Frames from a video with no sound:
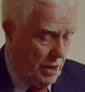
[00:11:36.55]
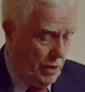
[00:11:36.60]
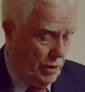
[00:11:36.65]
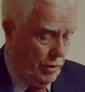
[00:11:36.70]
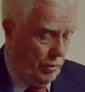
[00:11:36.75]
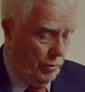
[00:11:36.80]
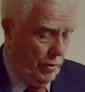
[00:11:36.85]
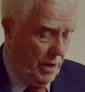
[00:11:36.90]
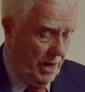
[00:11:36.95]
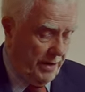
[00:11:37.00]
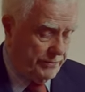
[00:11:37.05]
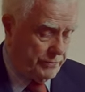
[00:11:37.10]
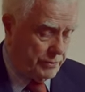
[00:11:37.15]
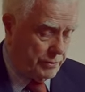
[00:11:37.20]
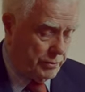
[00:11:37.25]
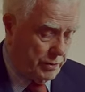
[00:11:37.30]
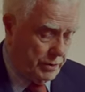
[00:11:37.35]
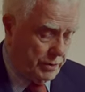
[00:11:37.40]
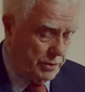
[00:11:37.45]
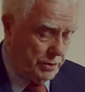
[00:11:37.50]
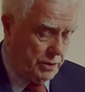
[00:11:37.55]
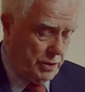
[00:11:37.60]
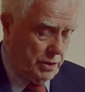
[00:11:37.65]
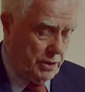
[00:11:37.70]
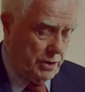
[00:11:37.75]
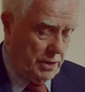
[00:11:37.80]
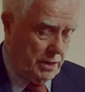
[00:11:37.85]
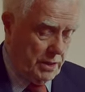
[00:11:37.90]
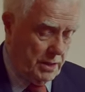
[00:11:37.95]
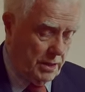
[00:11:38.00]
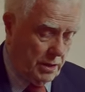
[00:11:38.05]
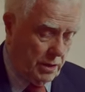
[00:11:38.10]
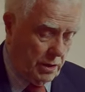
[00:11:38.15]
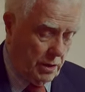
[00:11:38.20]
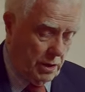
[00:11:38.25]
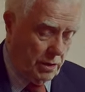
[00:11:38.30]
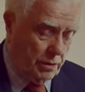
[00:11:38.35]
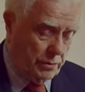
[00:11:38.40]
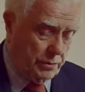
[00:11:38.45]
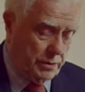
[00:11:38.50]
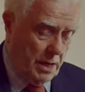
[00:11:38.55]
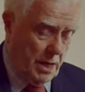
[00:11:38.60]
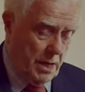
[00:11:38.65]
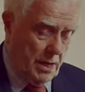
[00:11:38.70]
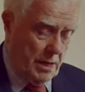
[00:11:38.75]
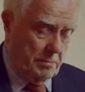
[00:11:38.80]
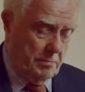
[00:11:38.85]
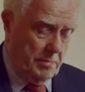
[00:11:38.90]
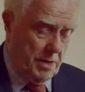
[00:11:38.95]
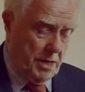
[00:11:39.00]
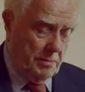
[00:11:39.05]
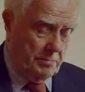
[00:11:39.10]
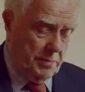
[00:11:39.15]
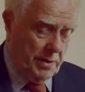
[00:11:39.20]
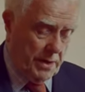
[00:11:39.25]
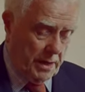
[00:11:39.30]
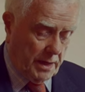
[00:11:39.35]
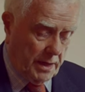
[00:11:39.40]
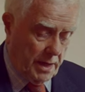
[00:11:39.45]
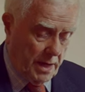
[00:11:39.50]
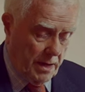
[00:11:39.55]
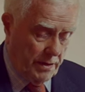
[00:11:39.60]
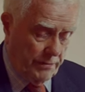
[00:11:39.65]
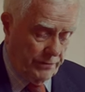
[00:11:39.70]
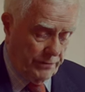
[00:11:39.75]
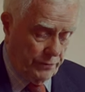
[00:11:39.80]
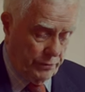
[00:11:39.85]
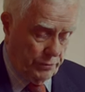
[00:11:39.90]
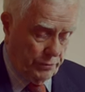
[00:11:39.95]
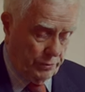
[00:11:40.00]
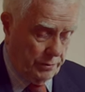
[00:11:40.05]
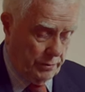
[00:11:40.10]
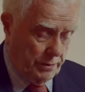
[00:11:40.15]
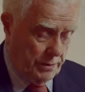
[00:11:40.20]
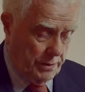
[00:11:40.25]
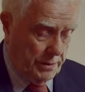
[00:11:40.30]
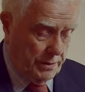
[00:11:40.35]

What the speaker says: who have trusted in God may be careful